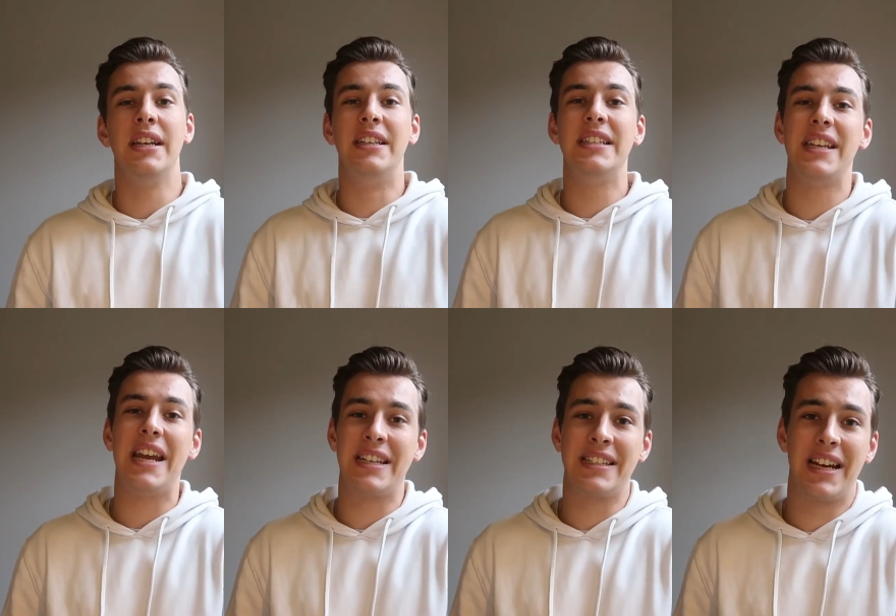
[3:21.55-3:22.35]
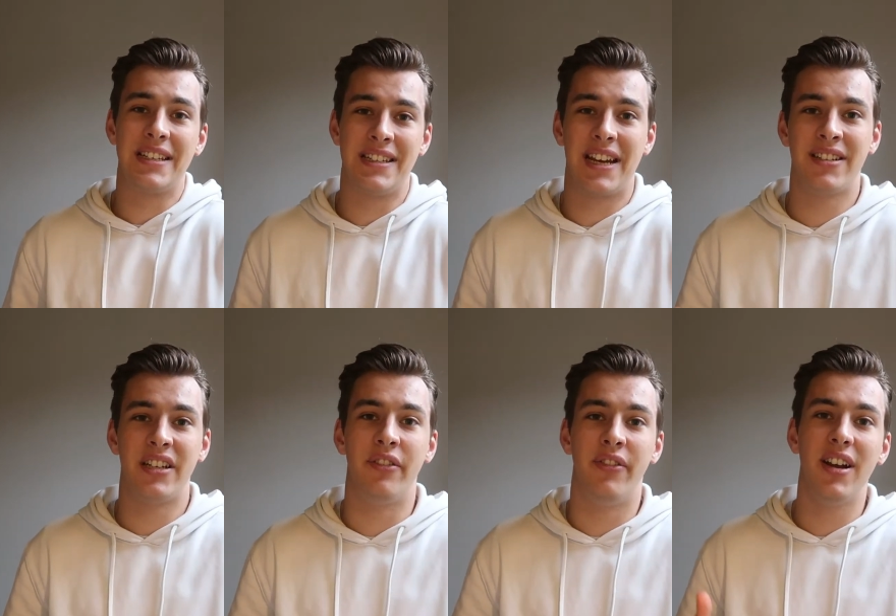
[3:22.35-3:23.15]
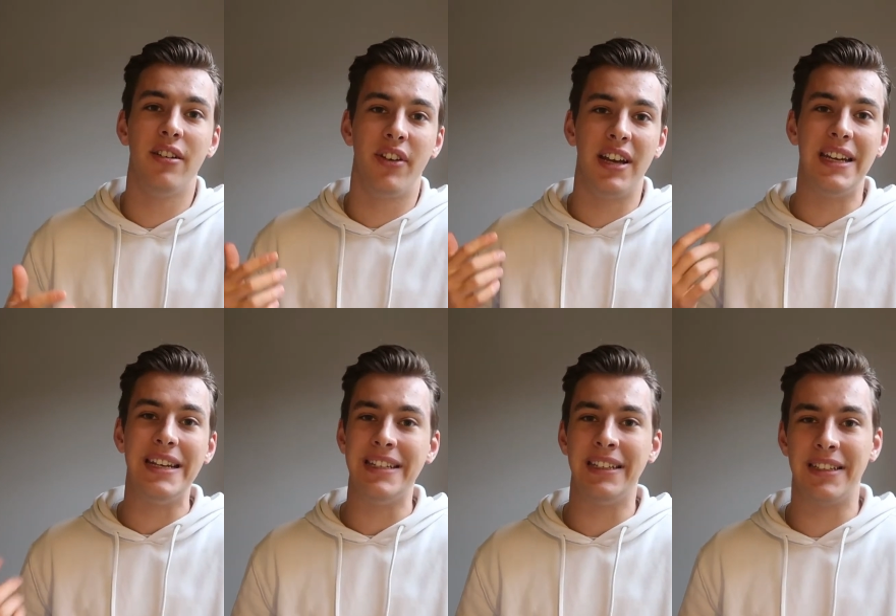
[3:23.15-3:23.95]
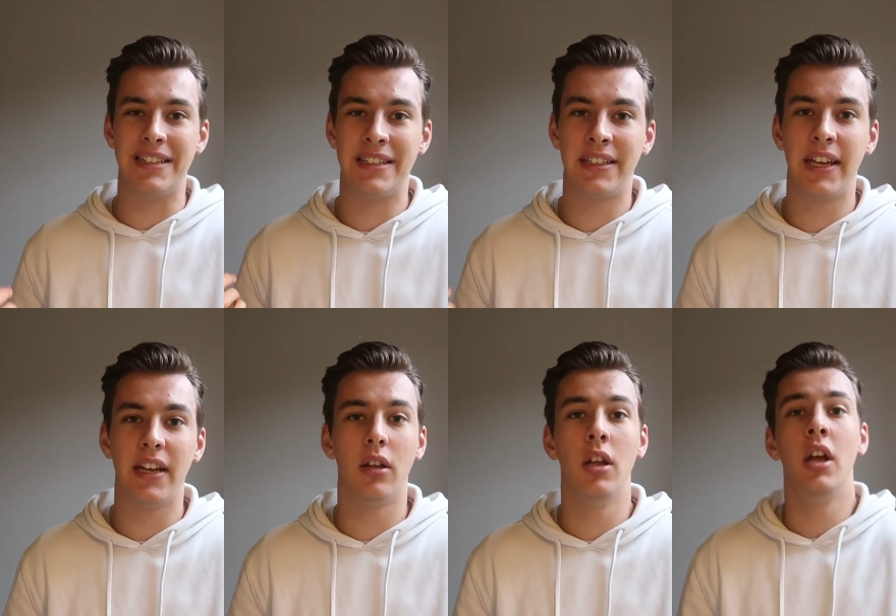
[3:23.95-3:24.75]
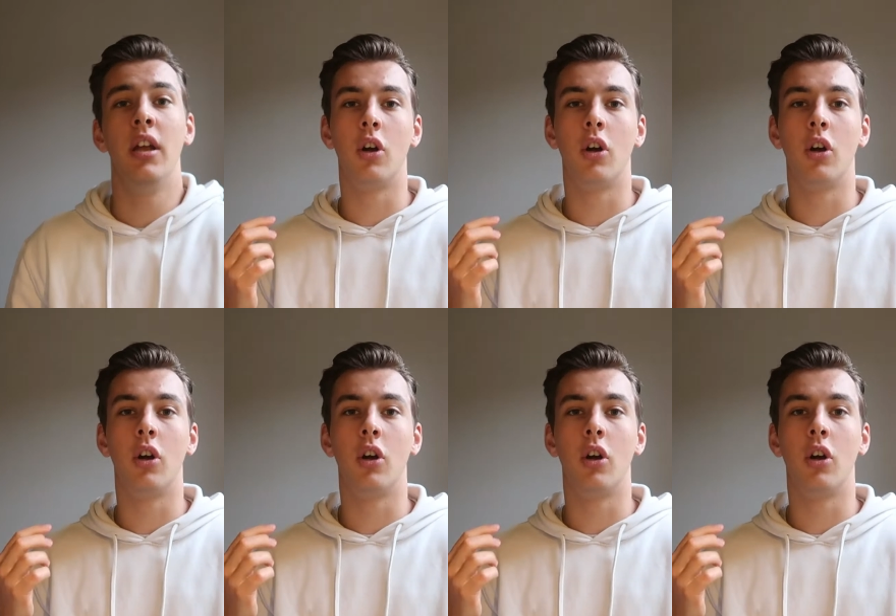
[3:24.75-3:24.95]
this exercise is actually very easy to scale